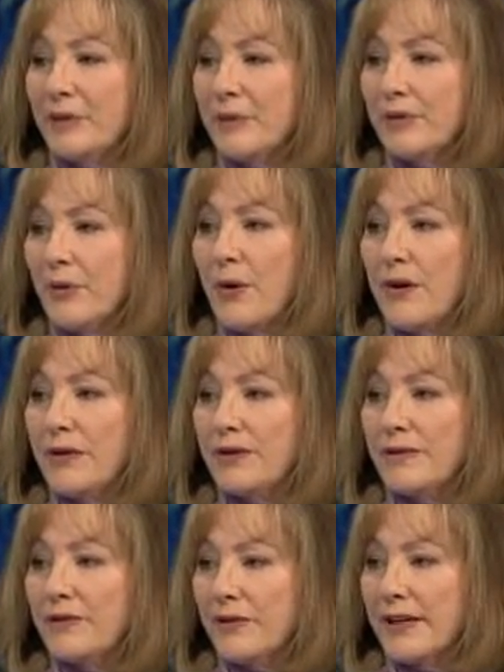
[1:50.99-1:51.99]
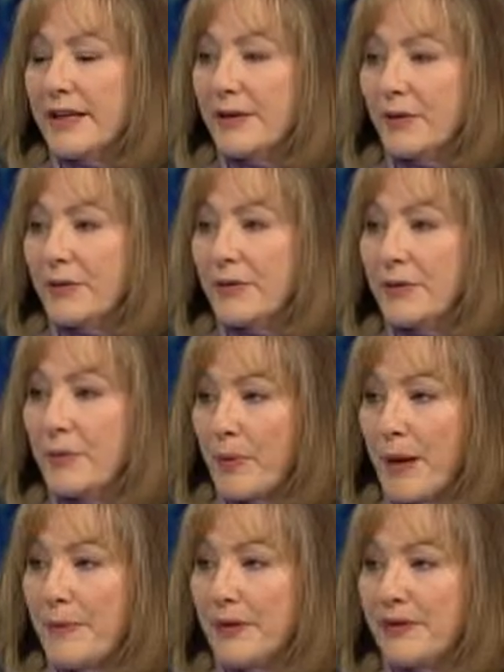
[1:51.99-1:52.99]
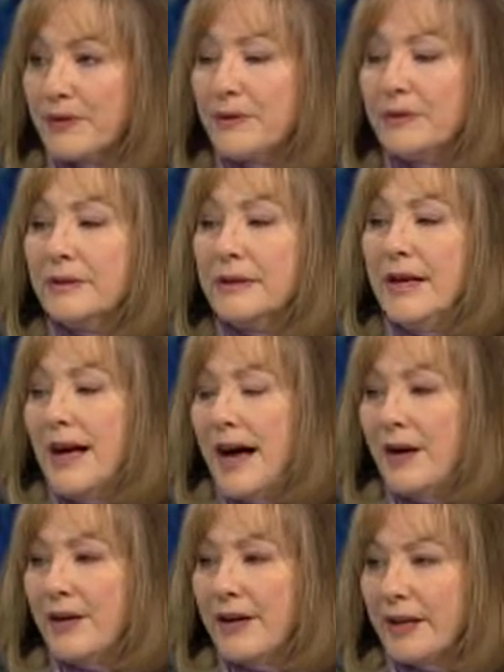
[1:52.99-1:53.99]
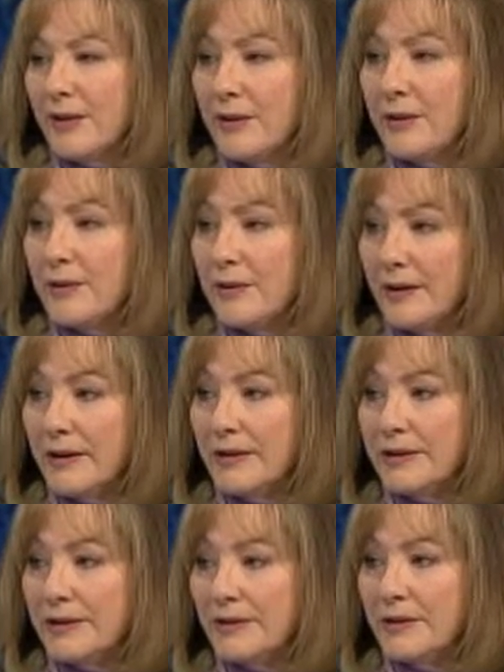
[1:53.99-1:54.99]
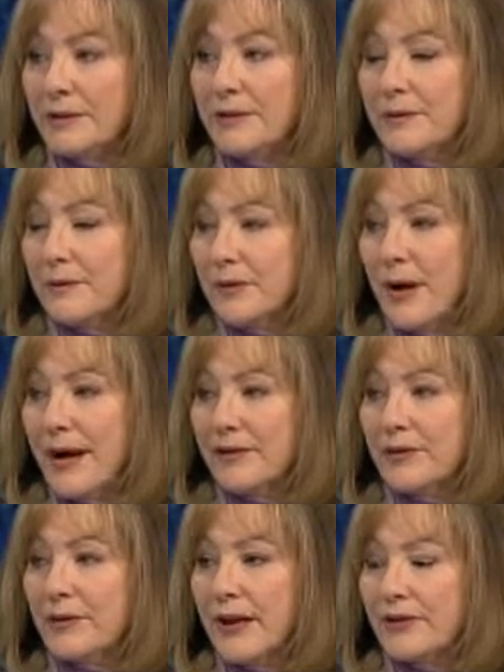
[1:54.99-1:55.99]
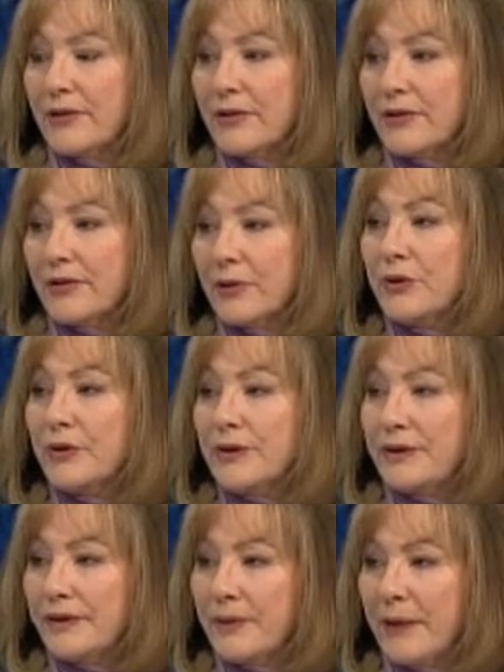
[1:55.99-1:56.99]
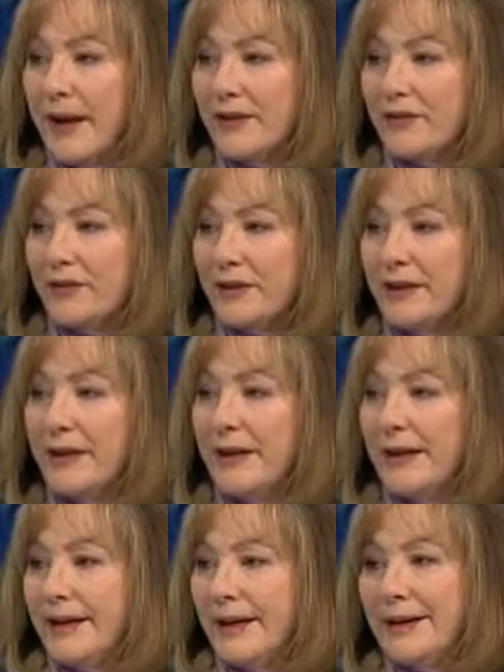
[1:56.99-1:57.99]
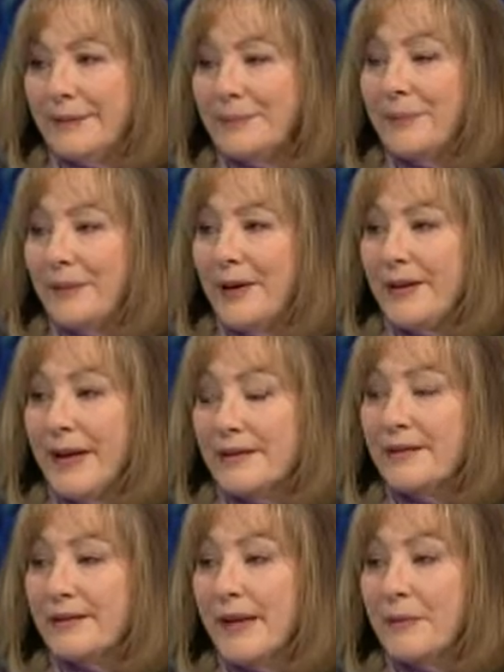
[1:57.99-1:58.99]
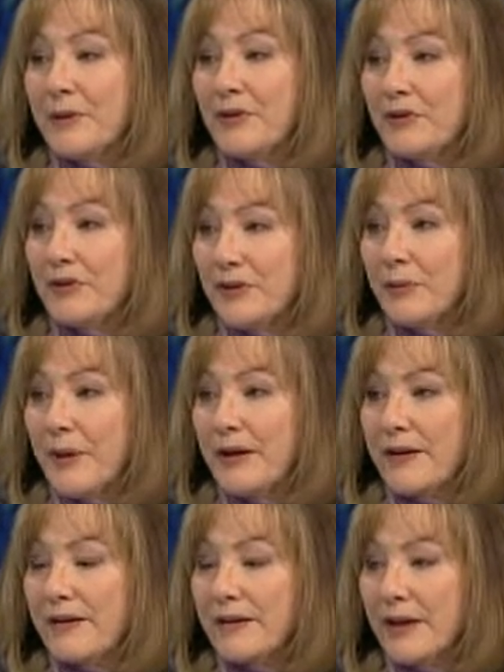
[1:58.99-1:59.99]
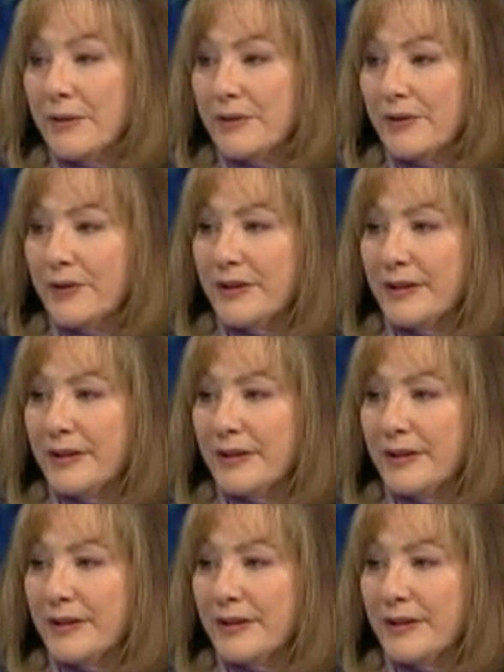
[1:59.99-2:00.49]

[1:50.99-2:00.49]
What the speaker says: It was so hard just getting through primary school. How could I go on to high school? I just couldn't imagine. And that's how much despair I was feeling.